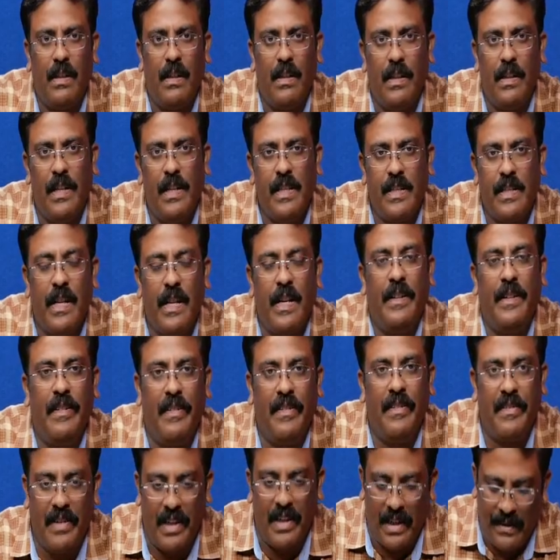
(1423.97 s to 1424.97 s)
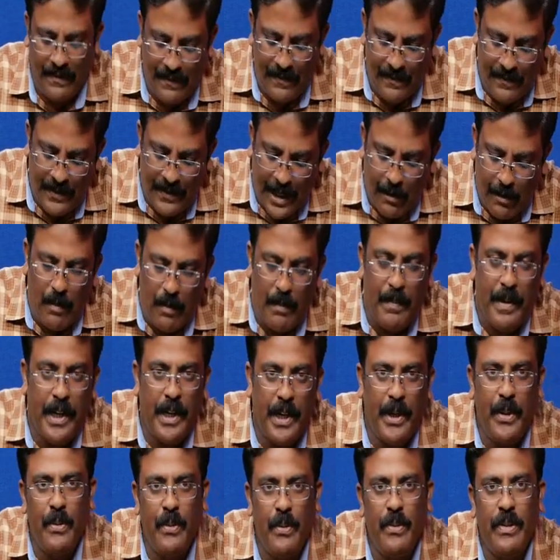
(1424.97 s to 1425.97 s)
disconnected graph. There will be a
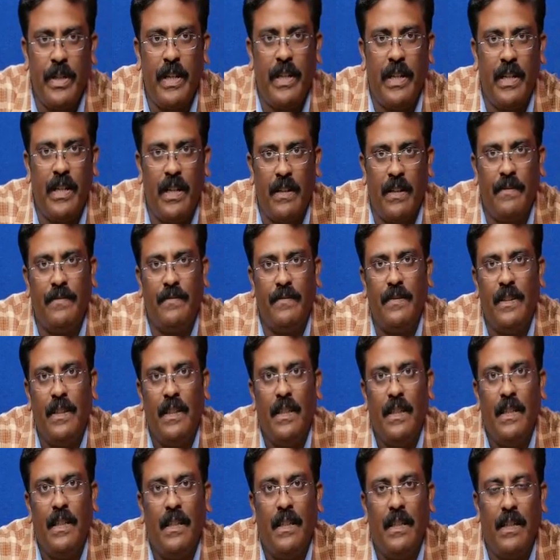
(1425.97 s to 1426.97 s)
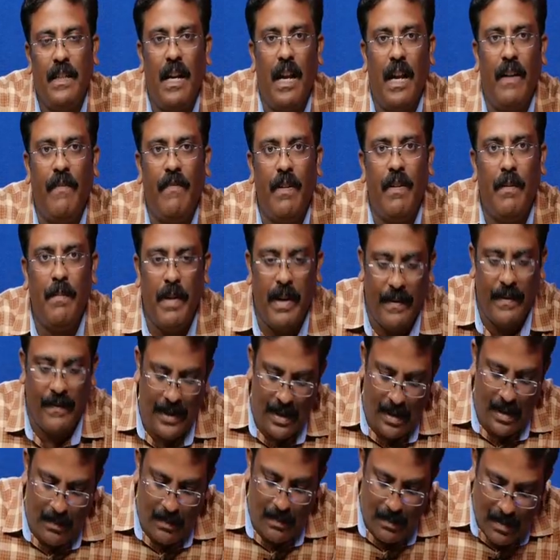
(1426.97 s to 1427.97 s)
two set of graph will be
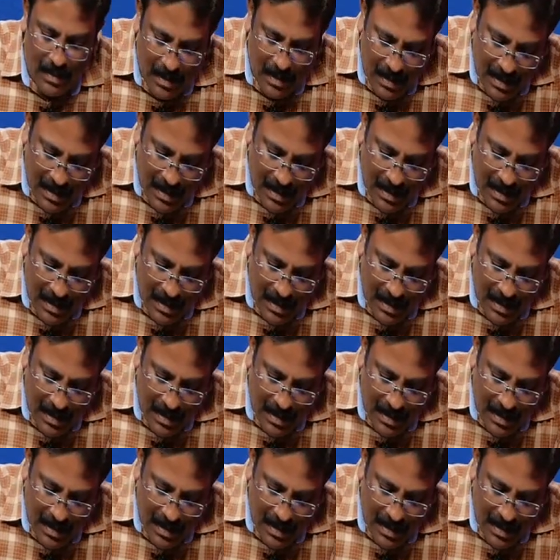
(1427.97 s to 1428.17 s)
available